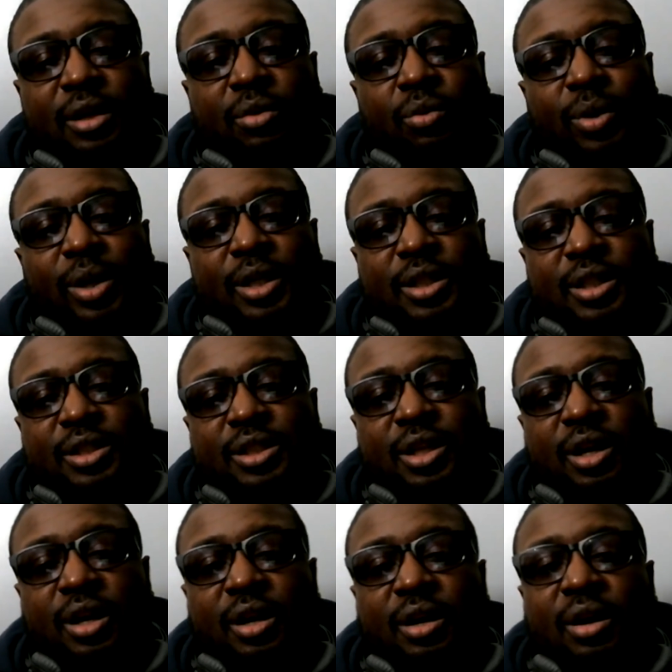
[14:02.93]
to win is
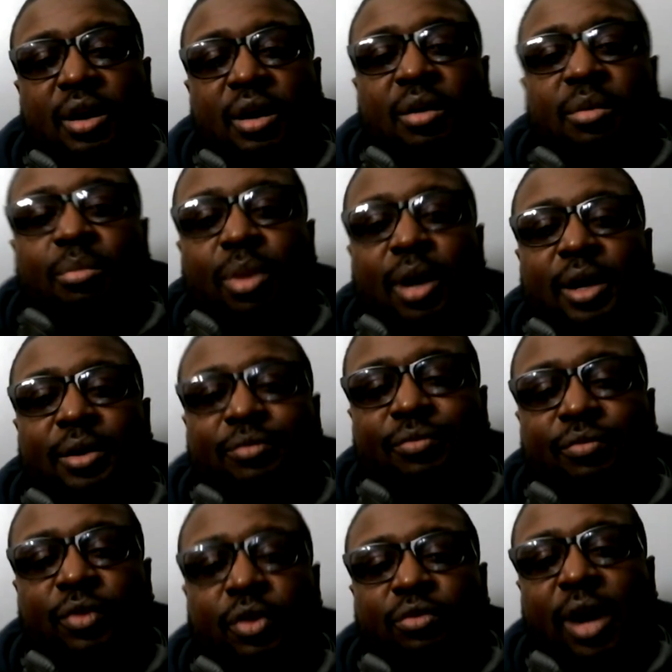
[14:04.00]
concerned, but
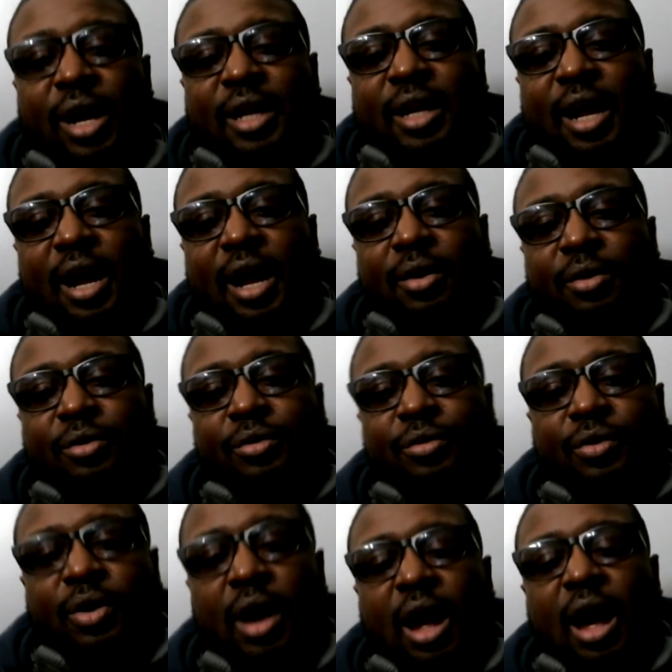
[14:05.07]
right now,
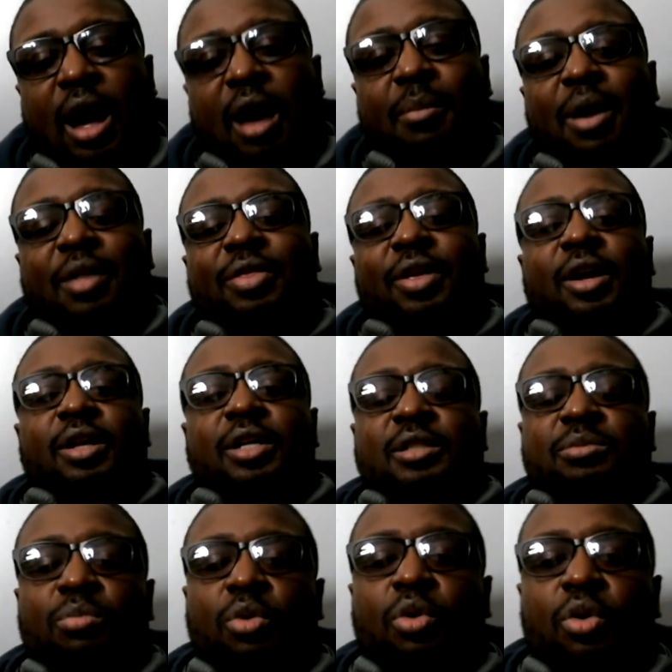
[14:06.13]
I think it's
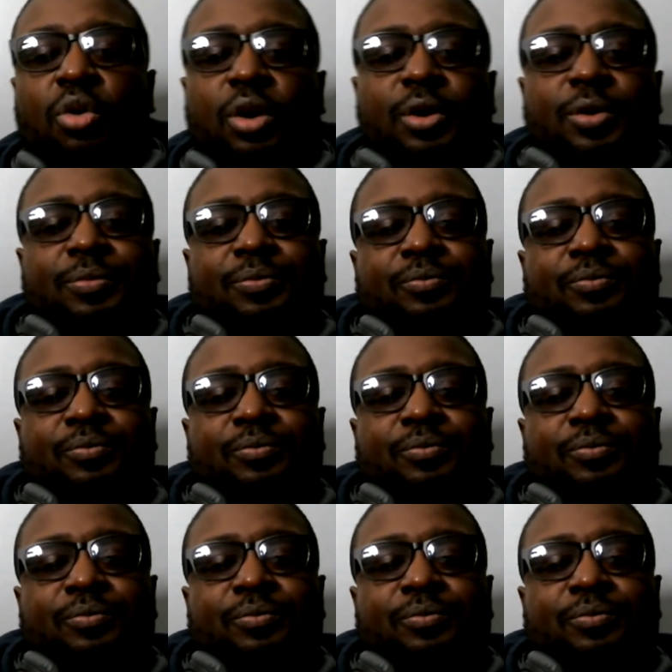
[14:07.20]
more